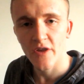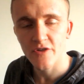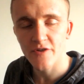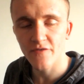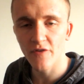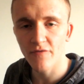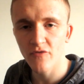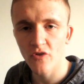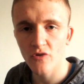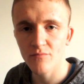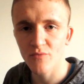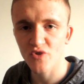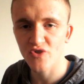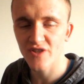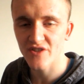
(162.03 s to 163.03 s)
So I've not vlogged
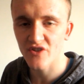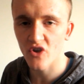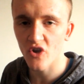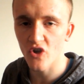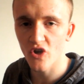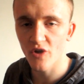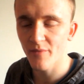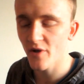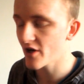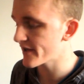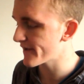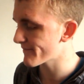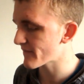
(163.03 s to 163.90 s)
much since I got home earlier.